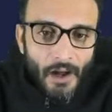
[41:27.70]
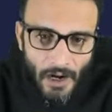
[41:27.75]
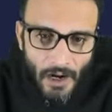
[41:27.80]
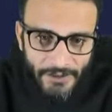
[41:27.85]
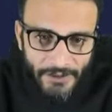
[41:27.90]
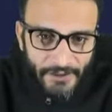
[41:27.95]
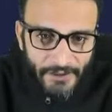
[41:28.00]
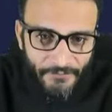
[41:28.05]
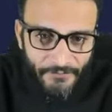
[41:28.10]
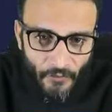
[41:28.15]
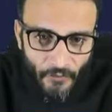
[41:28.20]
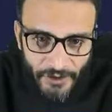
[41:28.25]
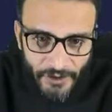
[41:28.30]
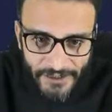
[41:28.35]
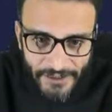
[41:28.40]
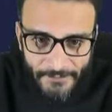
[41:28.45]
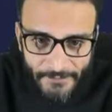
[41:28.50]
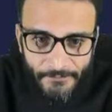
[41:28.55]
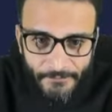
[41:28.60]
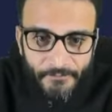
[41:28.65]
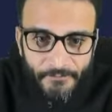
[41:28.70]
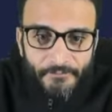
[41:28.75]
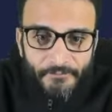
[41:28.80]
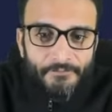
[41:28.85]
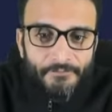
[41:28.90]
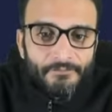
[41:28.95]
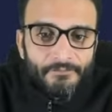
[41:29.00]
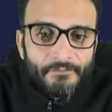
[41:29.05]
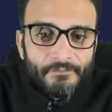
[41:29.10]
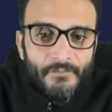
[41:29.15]
Article 14.
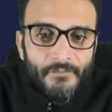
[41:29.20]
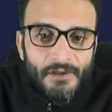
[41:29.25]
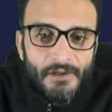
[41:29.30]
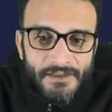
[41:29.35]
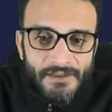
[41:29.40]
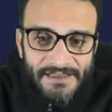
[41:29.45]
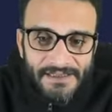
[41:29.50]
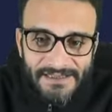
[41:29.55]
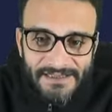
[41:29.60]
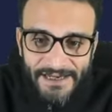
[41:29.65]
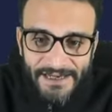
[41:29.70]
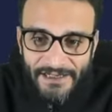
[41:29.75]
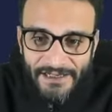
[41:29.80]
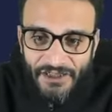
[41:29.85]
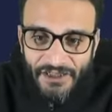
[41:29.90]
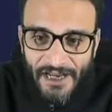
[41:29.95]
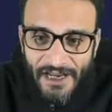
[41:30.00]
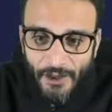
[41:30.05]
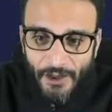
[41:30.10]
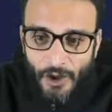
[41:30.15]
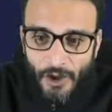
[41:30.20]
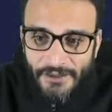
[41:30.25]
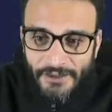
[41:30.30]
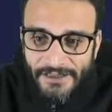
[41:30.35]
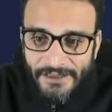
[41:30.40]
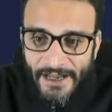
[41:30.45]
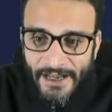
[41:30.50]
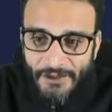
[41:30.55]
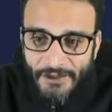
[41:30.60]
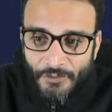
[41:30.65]
The state shall not
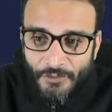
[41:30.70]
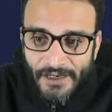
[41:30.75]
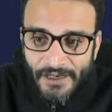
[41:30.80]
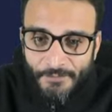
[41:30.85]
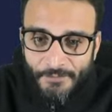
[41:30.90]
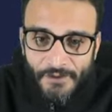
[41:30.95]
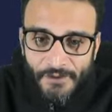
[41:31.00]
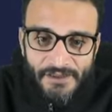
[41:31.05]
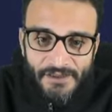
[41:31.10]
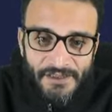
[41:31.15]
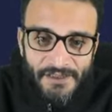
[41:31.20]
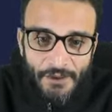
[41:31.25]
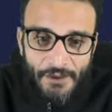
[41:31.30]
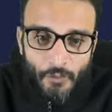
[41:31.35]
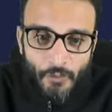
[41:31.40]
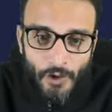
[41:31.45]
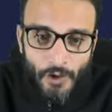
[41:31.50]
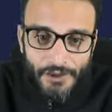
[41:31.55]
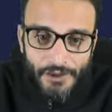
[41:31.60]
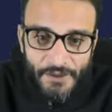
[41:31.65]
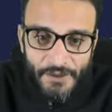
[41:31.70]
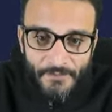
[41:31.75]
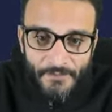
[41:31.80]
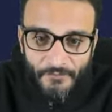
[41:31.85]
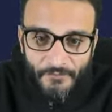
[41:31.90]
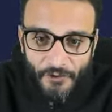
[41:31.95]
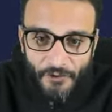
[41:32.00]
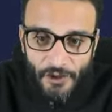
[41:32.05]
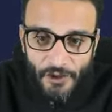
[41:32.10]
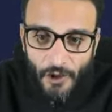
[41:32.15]
deny to any person equality
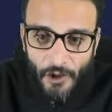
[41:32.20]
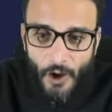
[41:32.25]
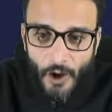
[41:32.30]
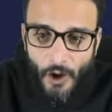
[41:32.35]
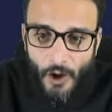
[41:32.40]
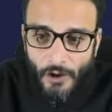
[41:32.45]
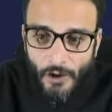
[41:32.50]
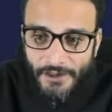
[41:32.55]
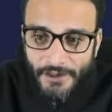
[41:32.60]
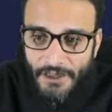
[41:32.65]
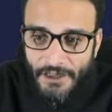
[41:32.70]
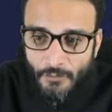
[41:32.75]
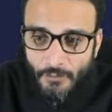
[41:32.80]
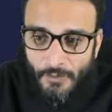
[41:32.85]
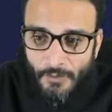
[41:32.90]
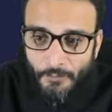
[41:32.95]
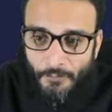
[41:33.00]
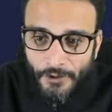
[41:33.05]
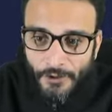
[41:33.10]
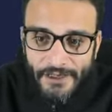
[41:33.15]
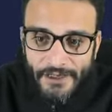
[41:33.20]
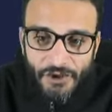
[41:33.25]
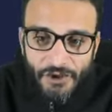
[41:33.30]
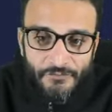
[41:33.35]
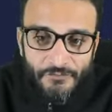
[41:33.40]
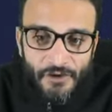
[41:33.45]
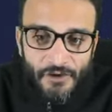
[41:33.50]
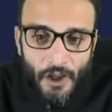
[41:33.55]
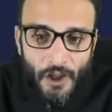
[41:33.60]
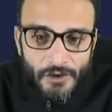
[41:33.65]
before the law or equal
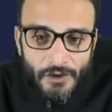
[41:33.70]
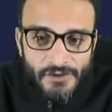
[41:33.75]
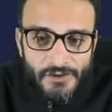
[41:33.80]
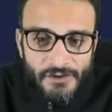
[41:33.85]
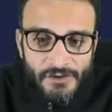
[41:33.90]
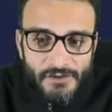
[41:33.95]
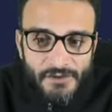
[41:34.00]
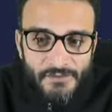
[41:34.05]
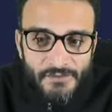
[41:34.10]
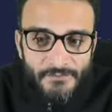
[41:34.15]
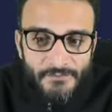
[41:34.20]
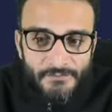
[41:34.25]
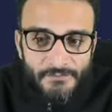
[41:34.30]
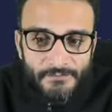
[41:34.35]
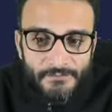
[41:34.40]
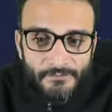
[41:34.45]
protection of the laws.